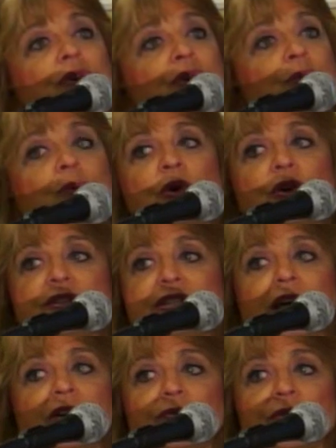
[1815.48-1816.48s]
her words
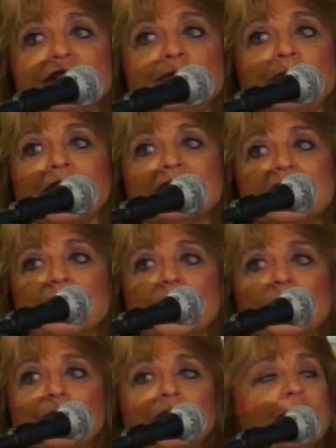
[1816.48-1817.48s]
out of respect. I
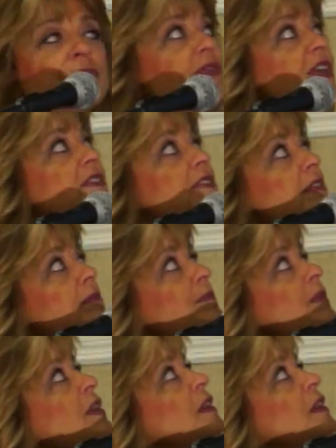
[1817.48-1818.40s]
won't paraphrase them.